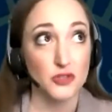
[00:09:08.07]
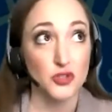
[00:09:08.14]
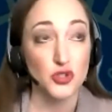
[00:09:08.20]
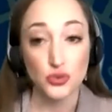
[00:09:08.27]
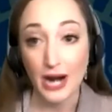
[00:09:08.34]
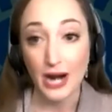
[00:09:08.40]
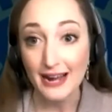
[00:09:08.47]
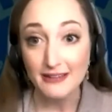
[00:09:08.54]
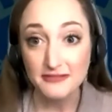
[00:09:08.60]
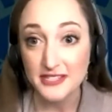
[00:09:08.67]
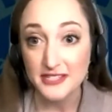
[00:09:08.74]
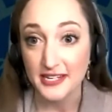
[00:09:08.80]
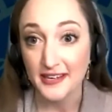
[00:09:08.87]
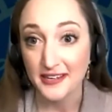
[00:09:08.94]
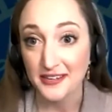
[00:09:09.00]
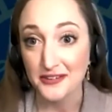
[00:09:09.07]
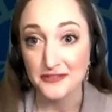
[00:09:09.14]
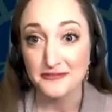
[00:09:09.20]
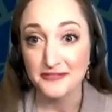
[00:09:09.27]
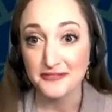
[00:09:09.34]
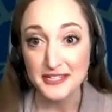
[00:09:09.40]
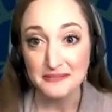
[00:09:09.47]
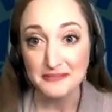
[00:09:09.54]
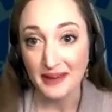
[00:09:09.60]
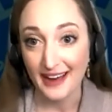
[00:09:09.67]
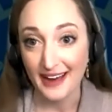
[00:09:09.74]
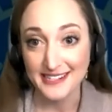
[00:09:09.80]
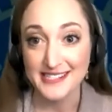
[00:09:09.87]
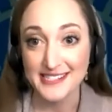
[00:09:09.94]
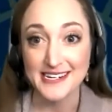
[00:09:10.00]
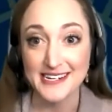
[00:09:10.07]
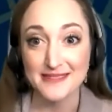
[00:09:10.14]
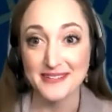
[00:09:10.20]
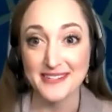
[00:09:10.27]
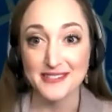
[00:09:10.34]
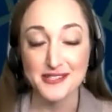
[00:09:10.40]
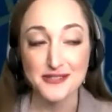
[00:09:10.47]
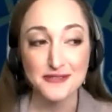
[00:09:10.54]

drafting your feedback statements